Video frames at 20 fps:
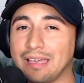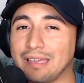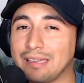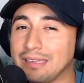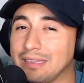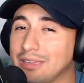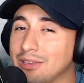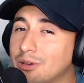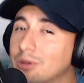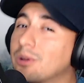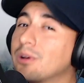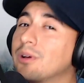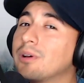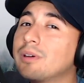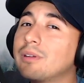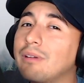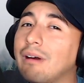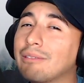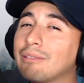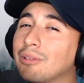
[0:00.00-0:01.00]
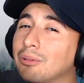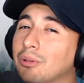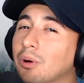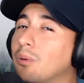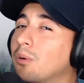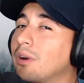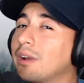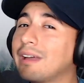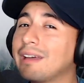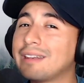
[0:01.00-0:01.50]
He could, on the
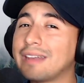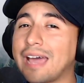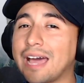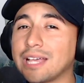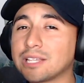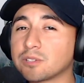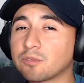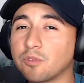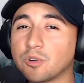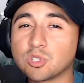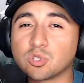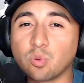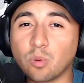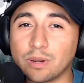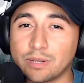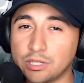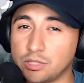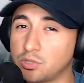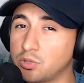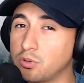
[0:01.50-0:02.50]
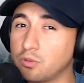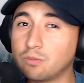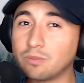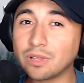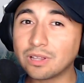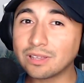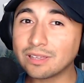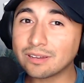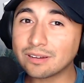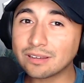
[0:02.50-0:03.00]
lower end, ask for $22
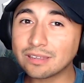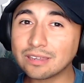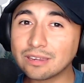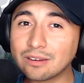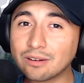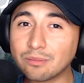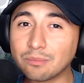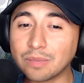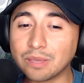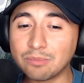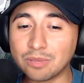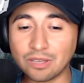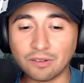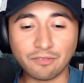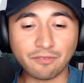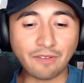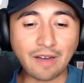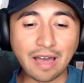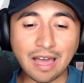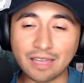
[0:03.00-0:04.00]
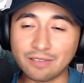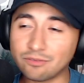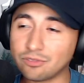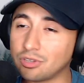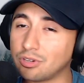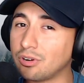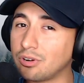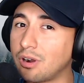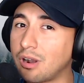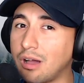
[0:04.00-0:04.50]
million a year, maybe a
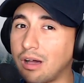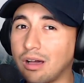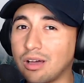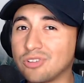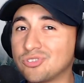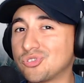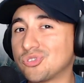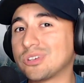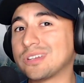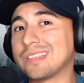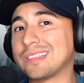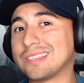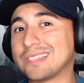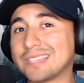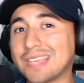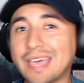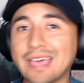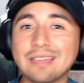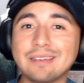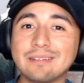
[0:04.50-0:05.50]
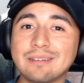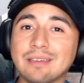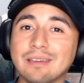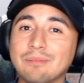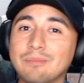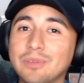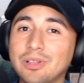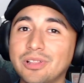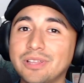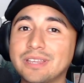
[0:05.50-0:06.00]
5-year, $110
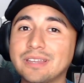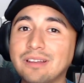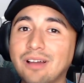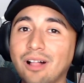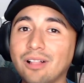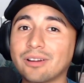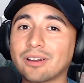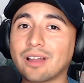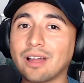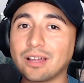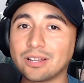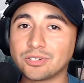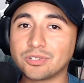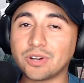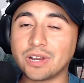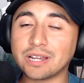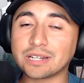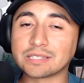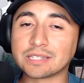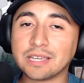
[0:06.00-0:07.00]
million contract.